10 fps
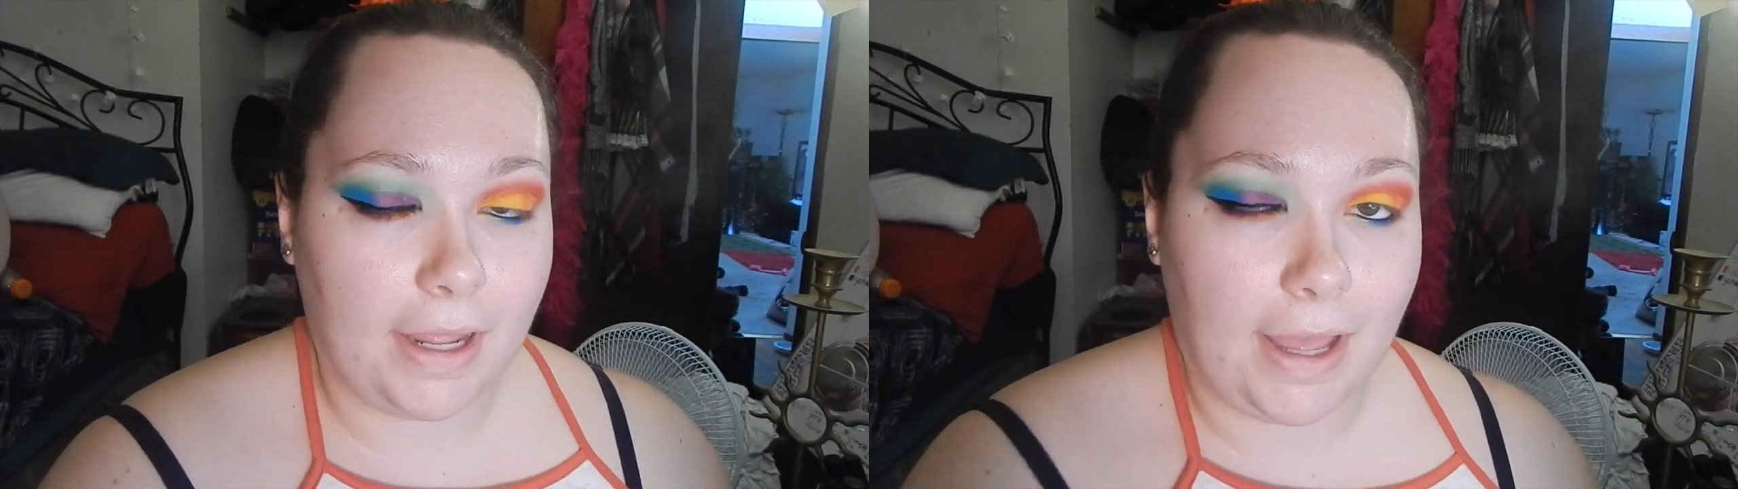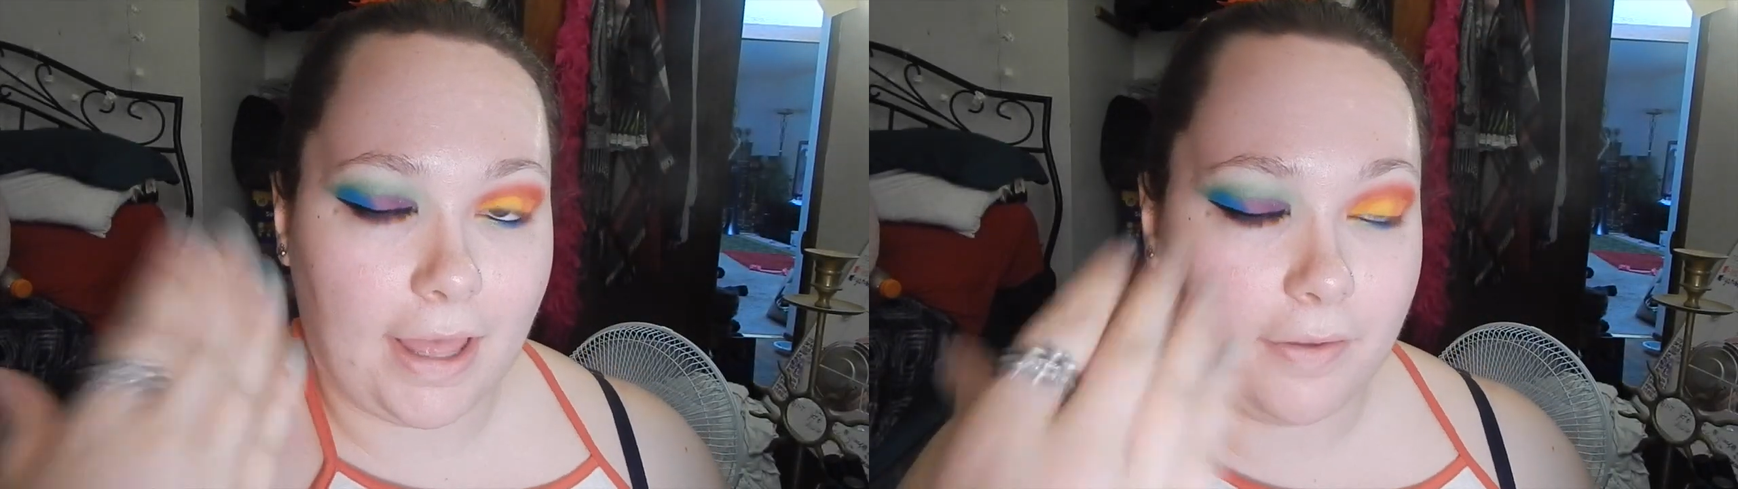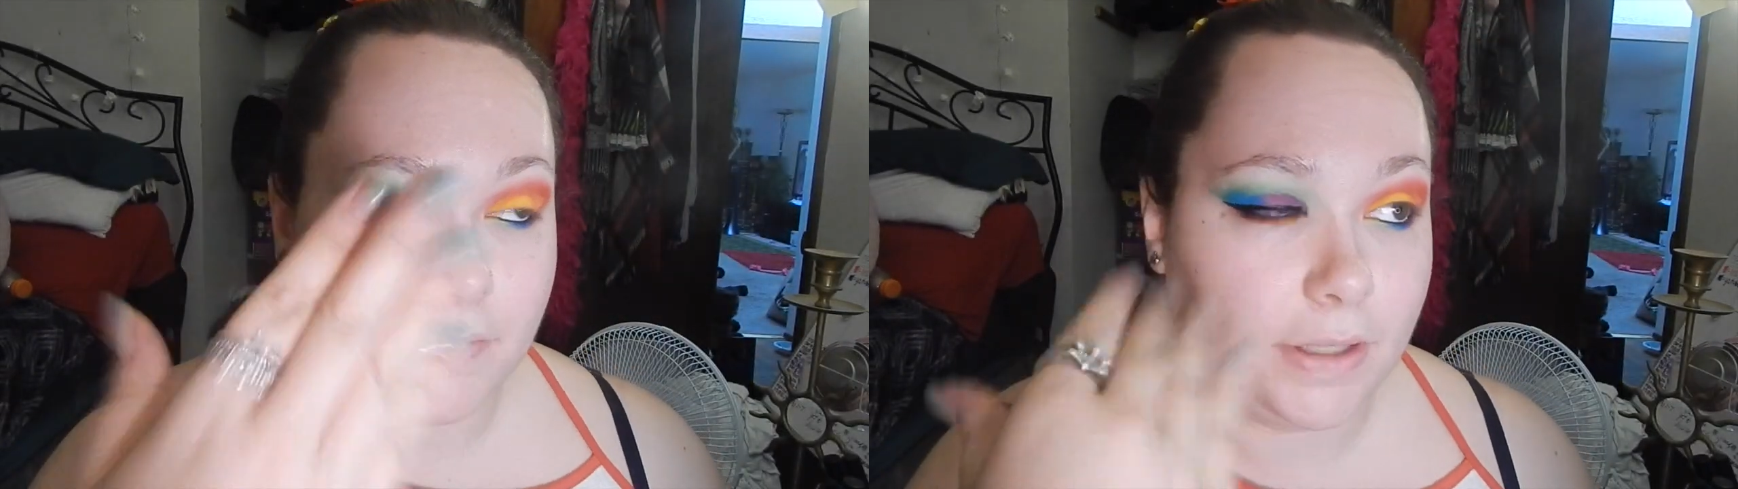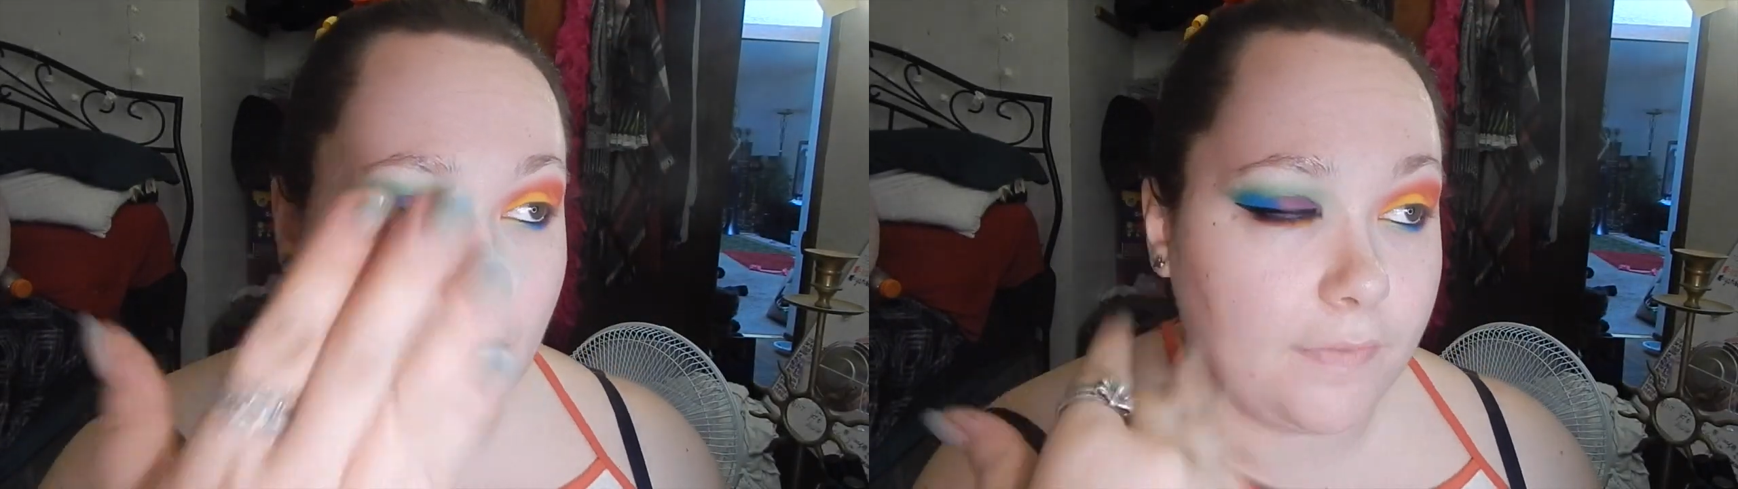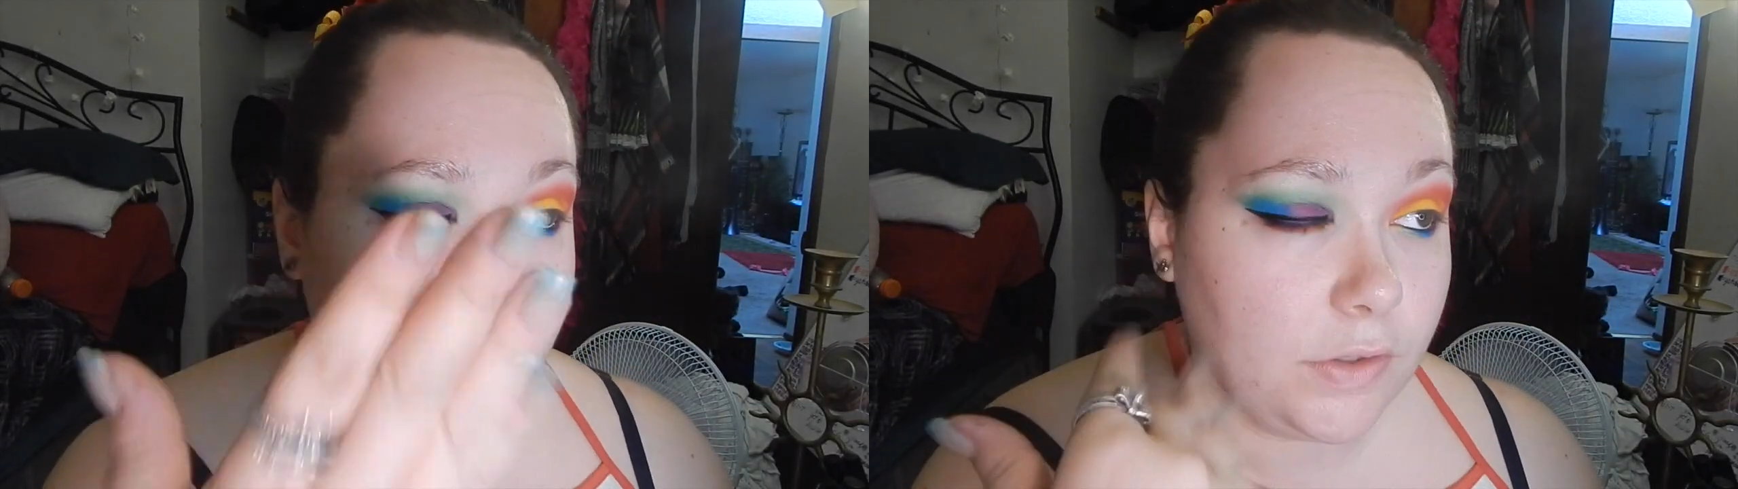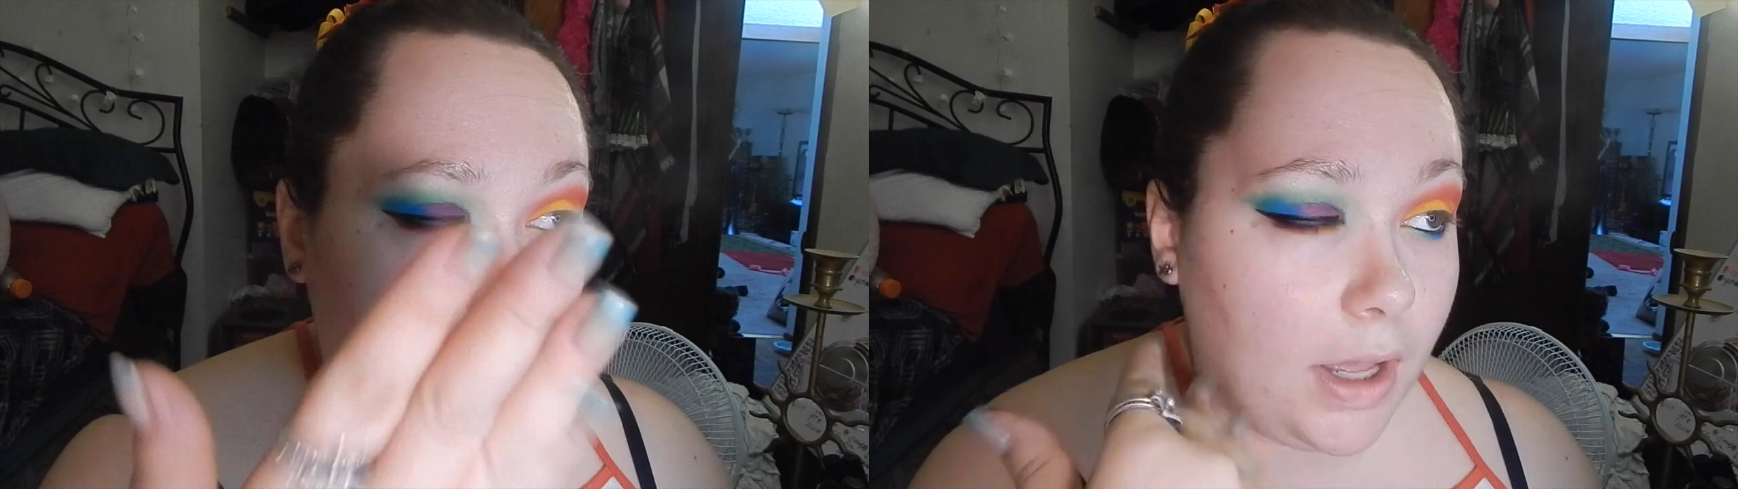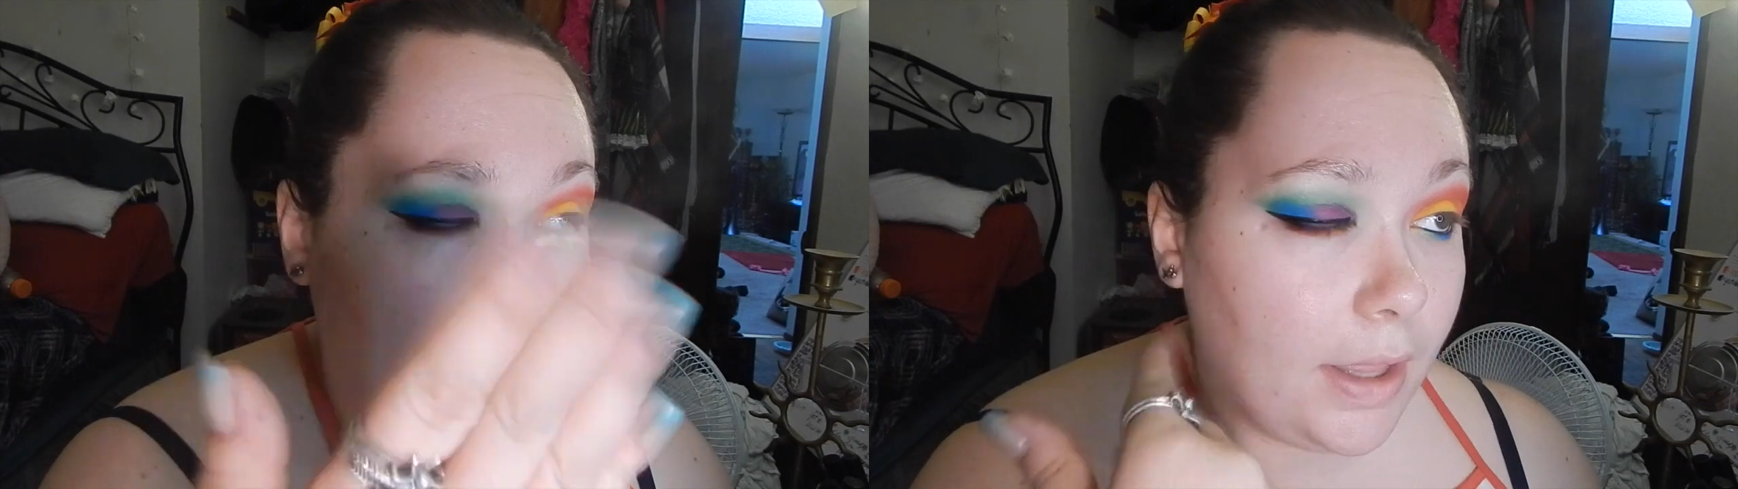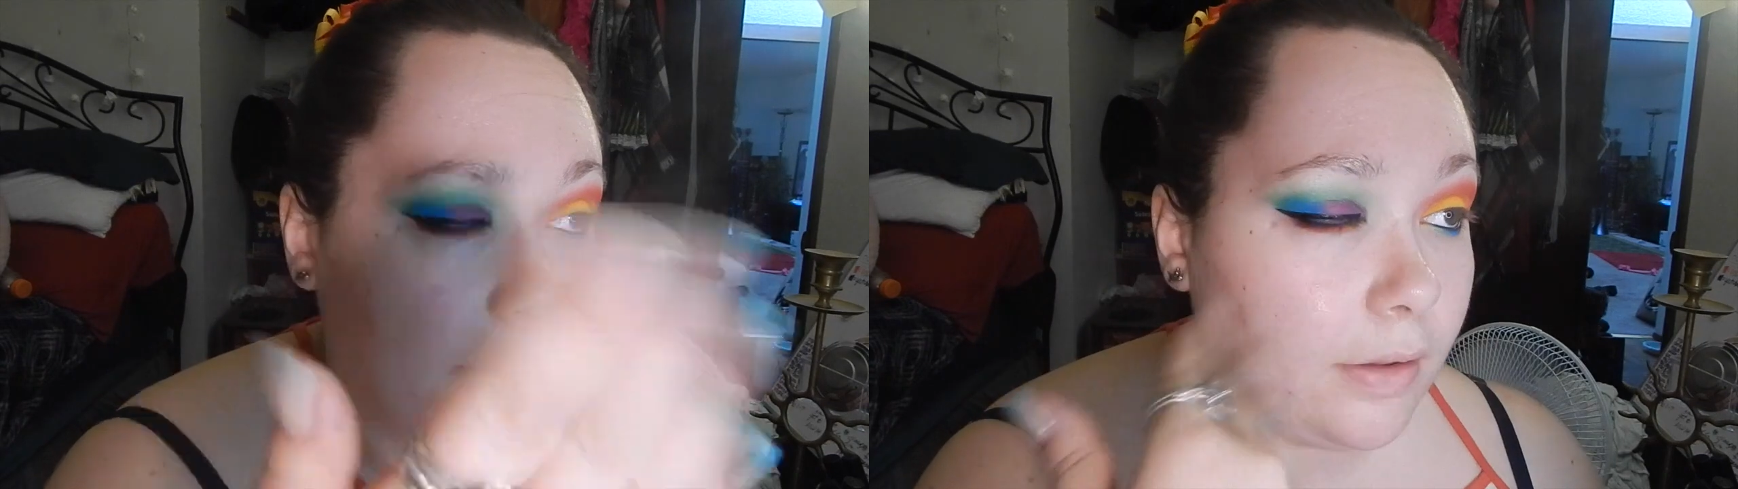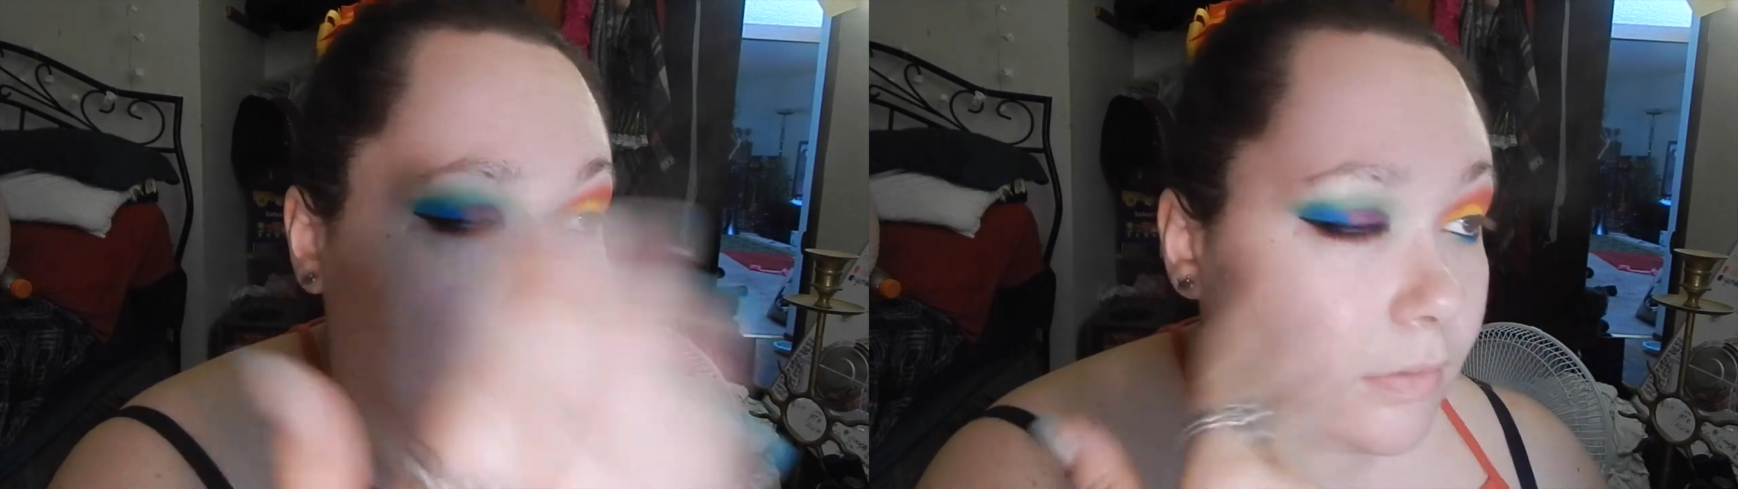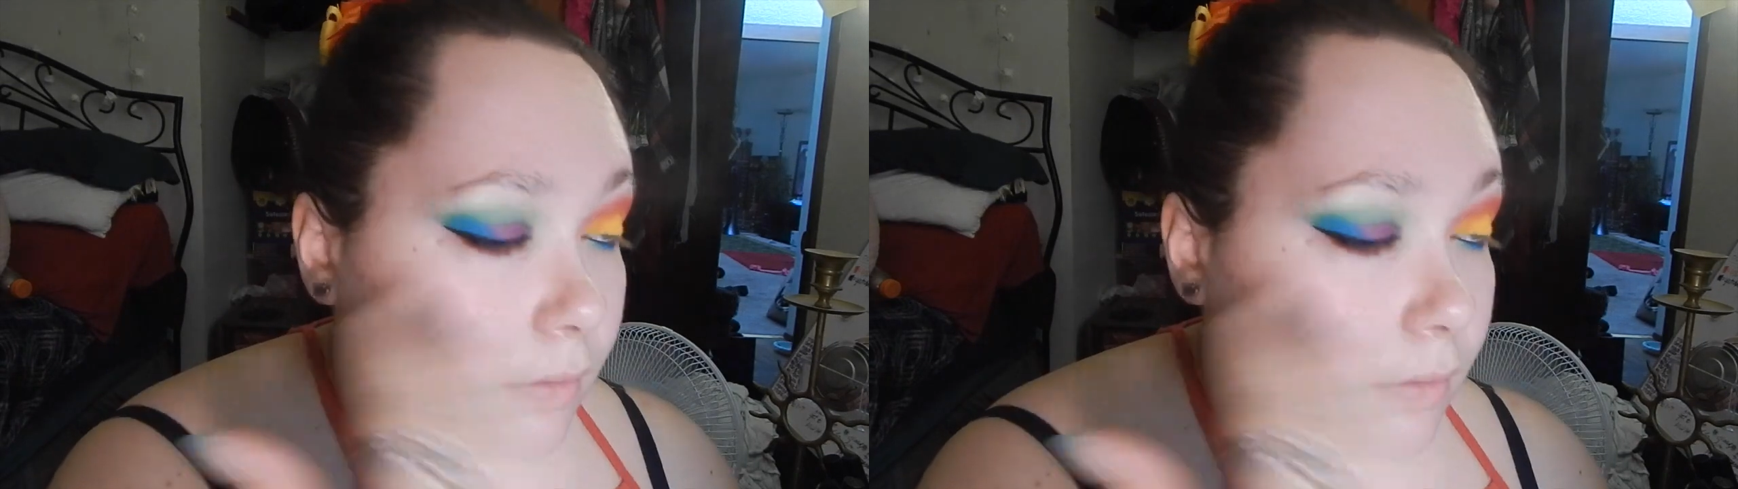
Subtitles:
I have to have it dry.